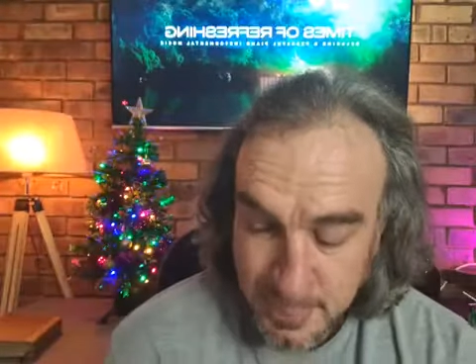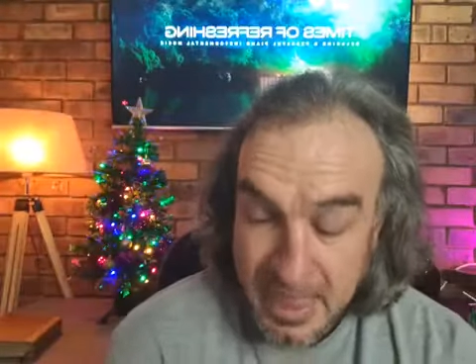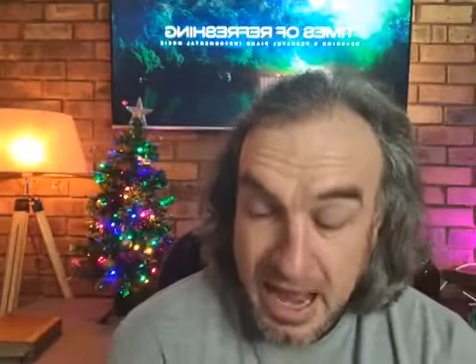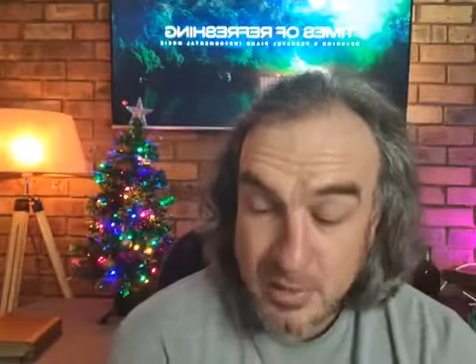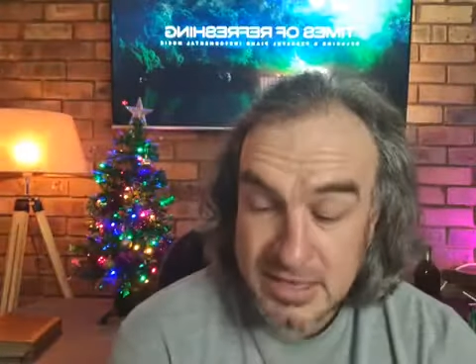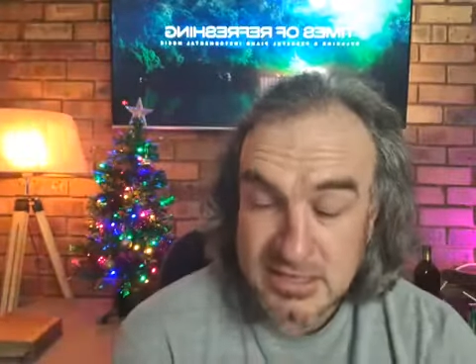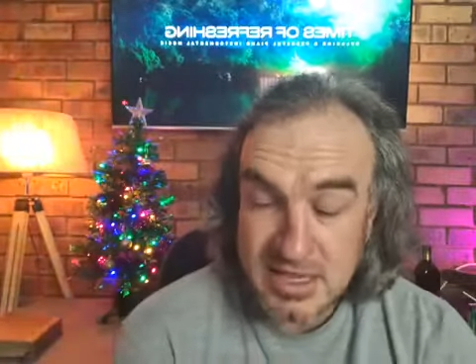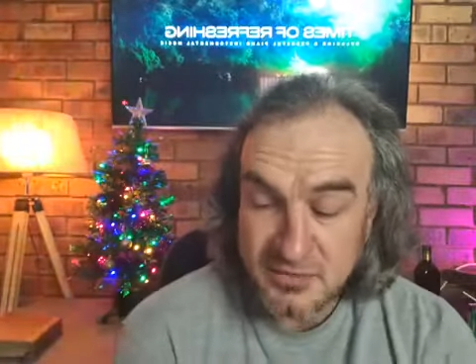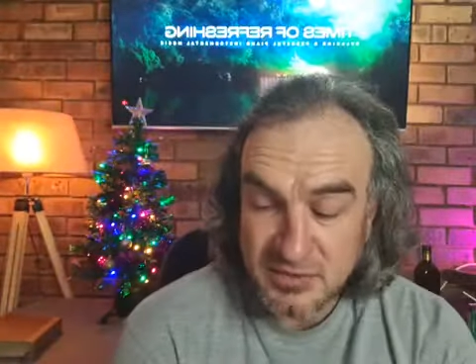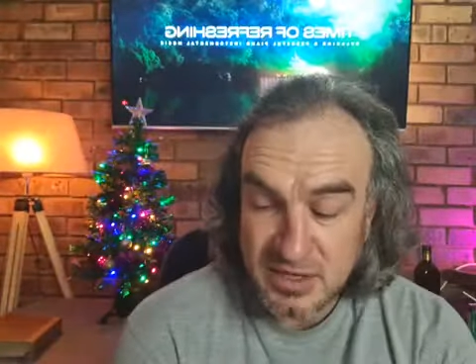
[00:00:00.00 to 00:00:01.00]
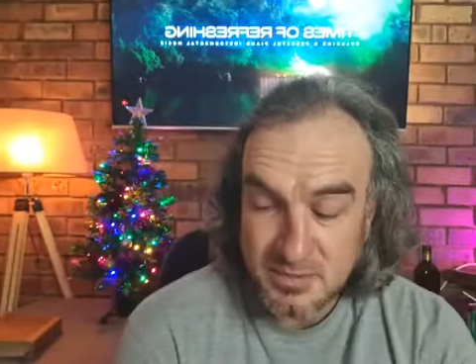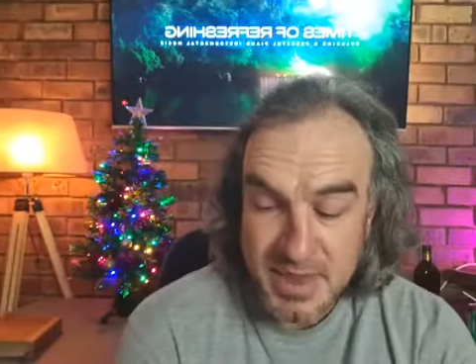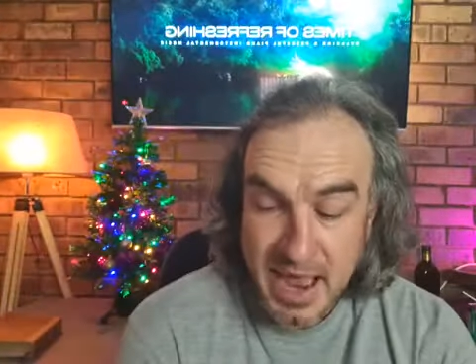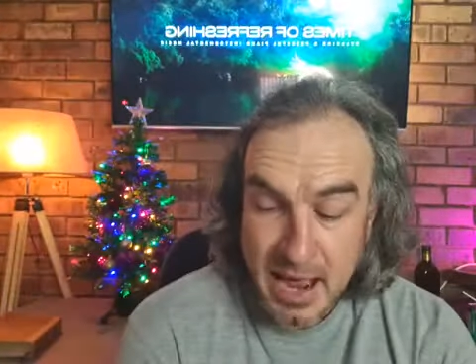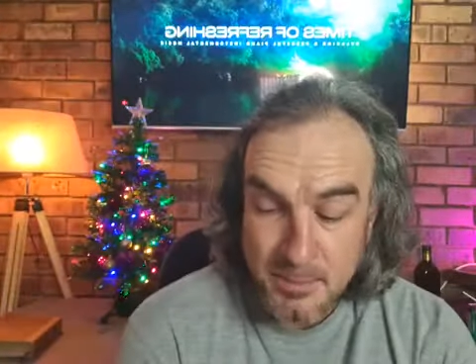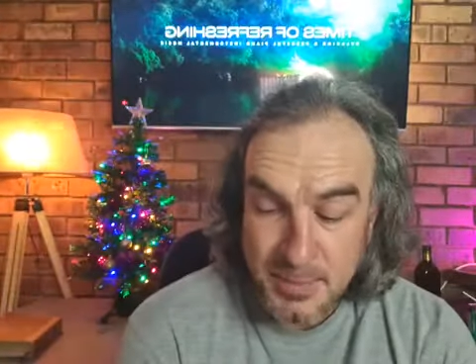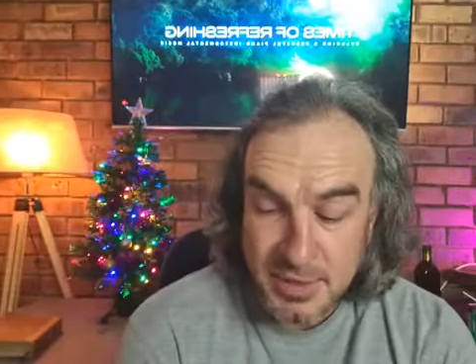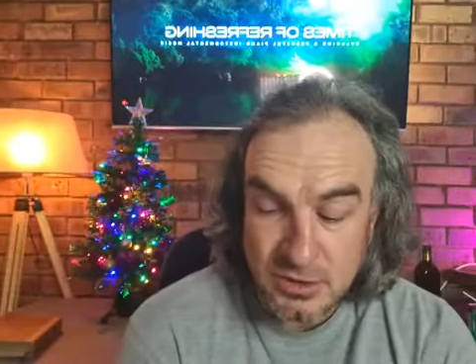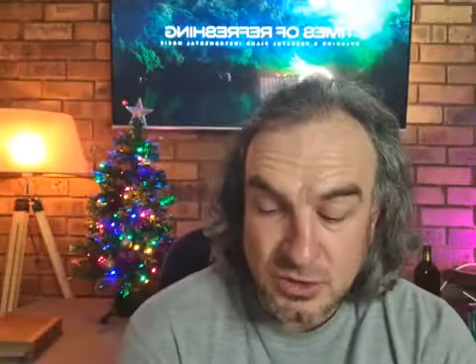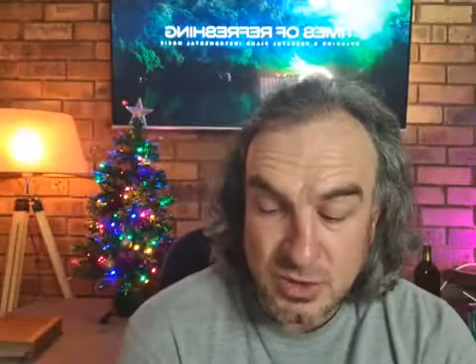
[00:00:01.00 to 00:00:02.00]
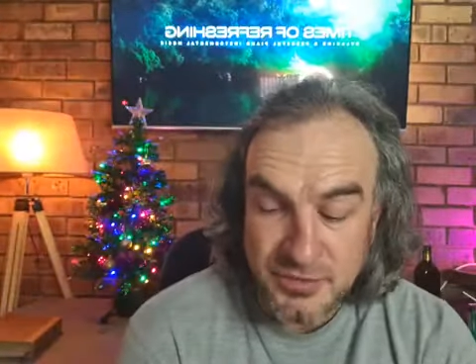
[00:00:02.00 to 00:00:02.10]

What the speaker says: Now he's lifted me up into a